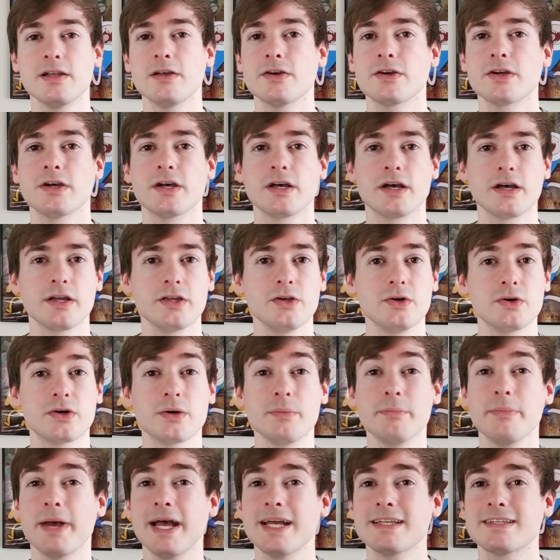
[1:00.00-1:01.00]
look at your
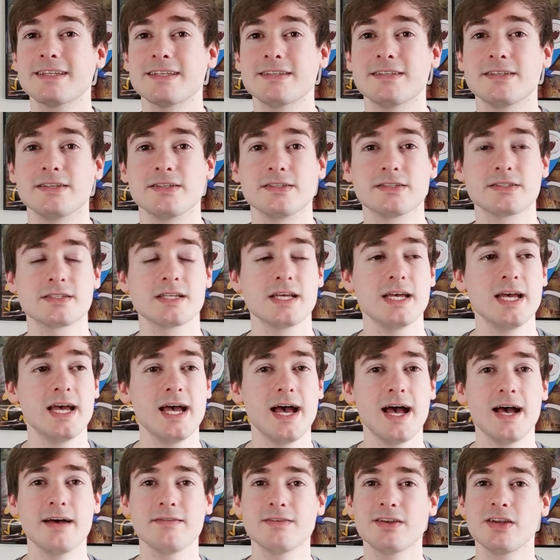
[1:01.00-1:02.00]
competitors,
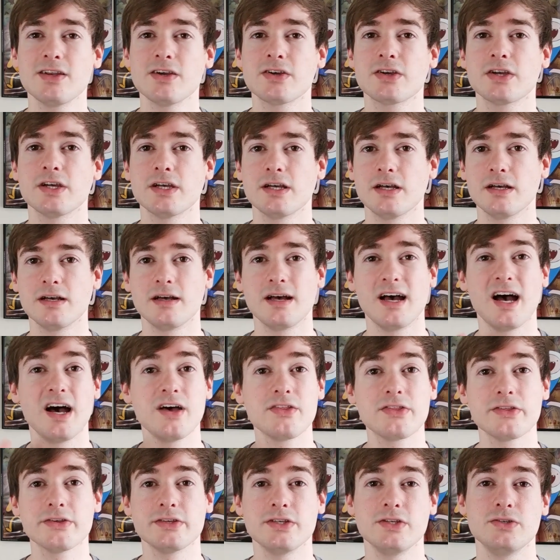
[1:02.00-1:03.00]
have a look at
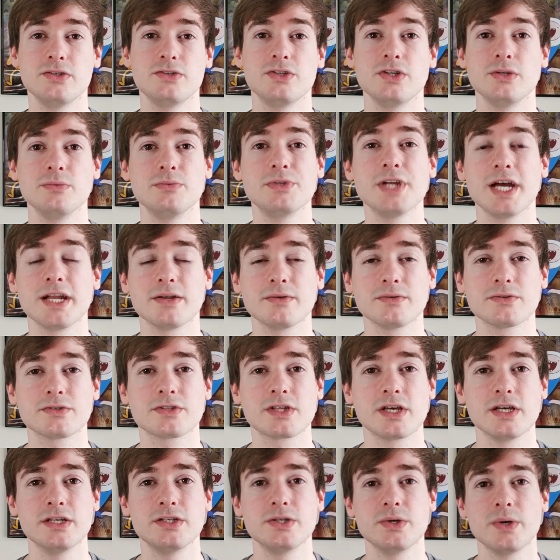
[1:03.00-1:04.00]
other YouTube channels
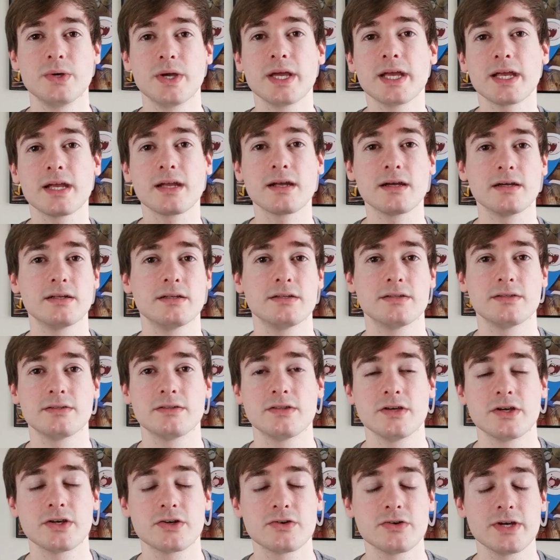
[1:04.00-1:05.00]
that
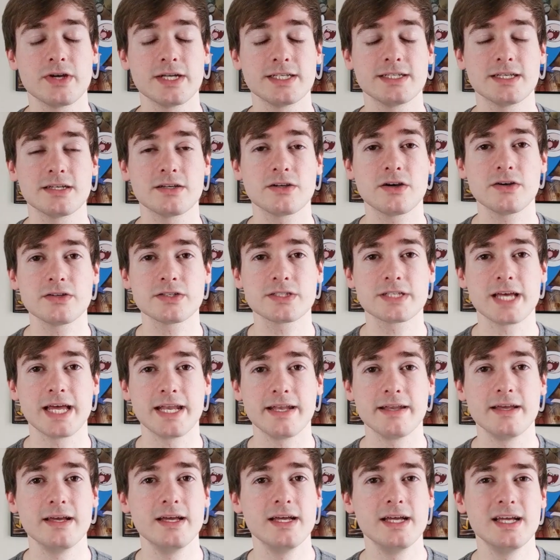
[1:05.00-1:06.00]
are creating
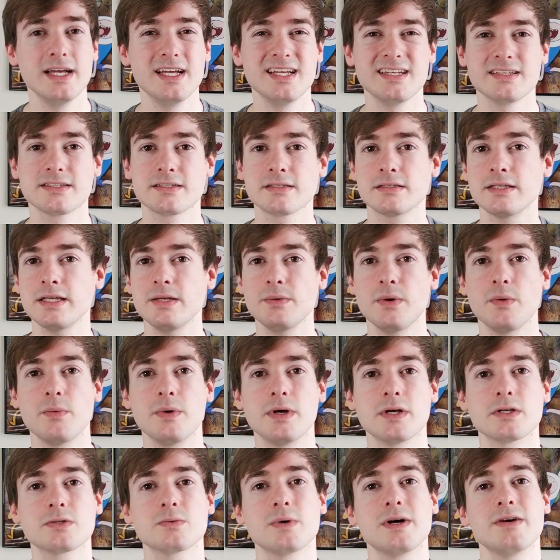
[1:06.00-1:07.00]
content, see what
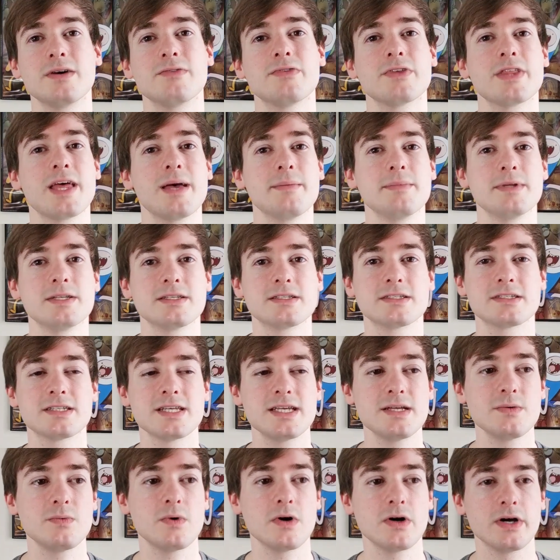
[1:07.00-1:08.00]
works well for them and
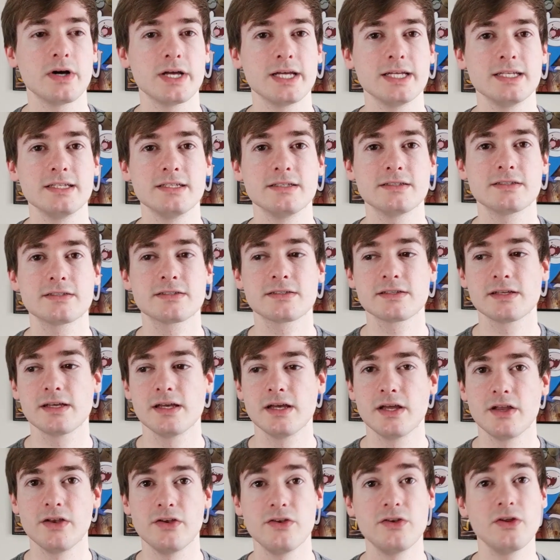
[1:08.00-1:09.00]
see what is
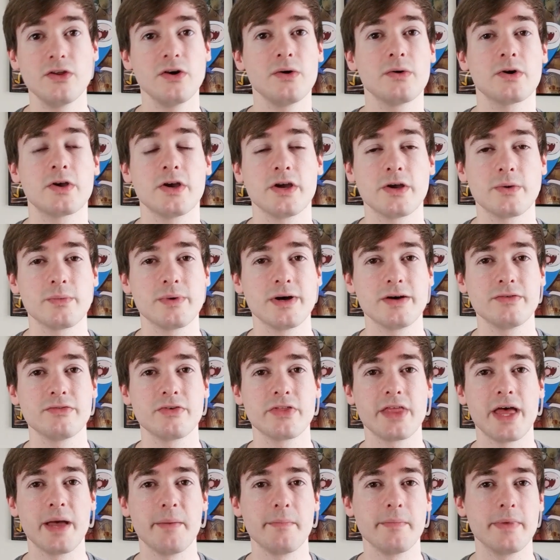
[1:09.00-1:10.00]
not going well
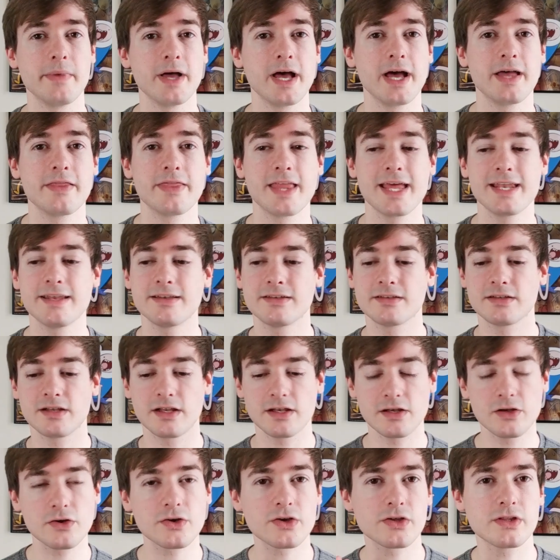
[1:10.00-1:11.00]
for them, and then
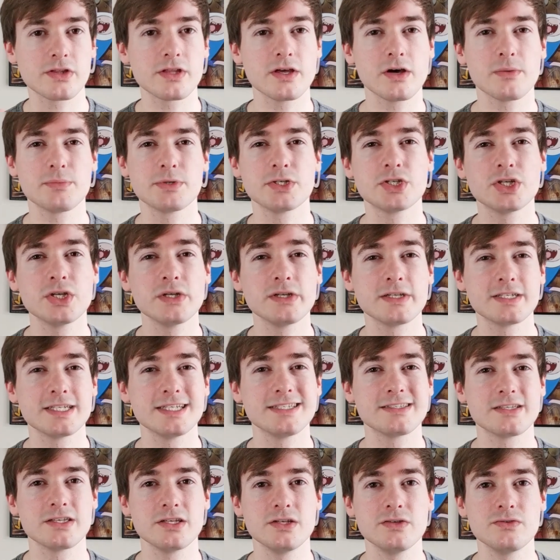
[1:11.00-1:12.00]
look at the
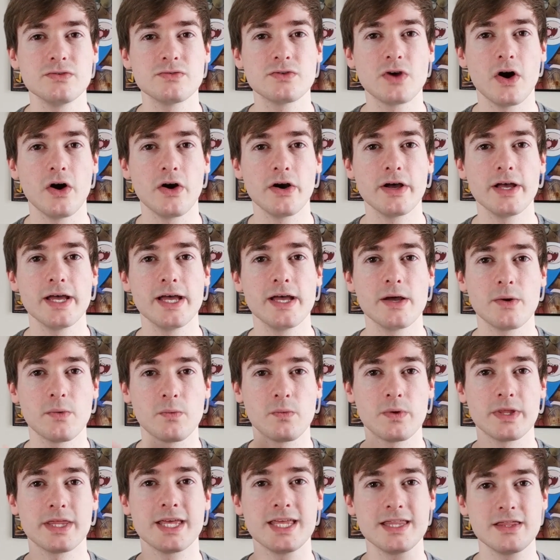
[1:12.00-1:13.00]
opportunities that you've got
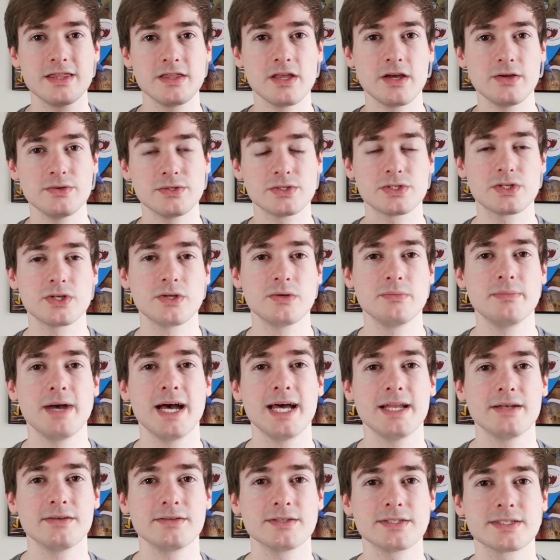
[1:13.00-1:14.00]
within those two
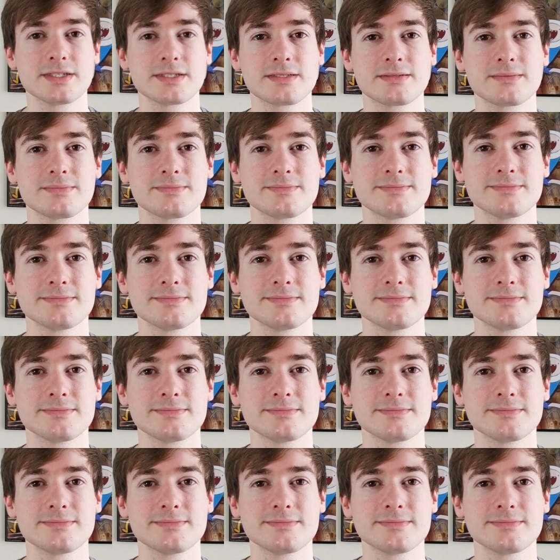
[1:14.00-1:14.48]
bands.